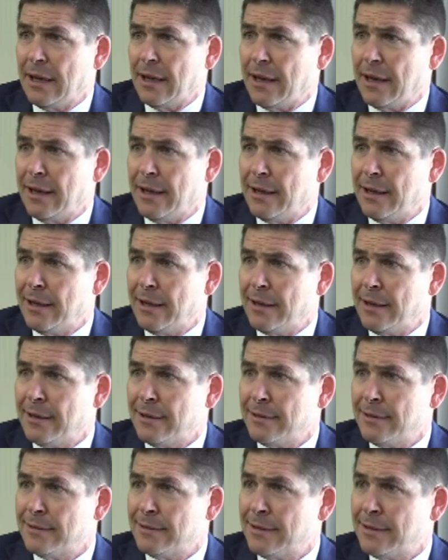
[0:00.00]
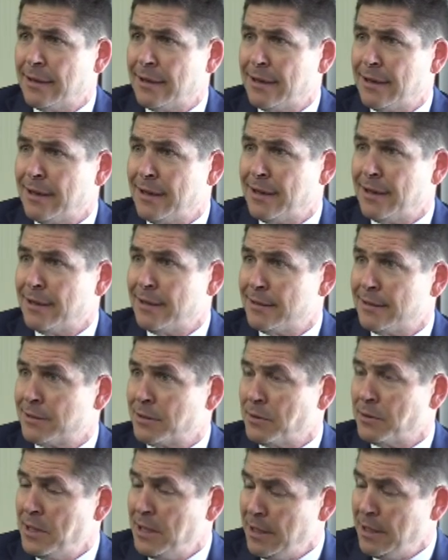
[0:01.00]
and uh,
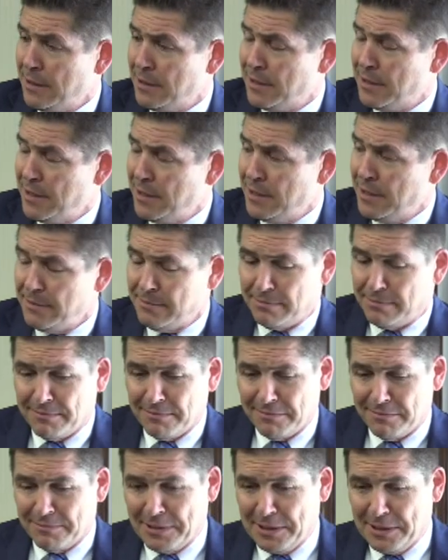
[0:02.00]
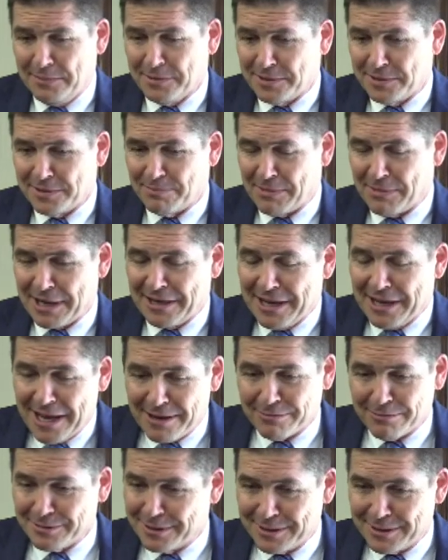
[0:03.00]
so he he he was my
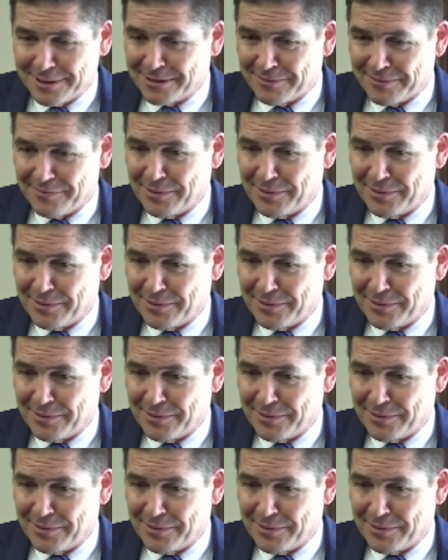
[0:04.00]
dad was just a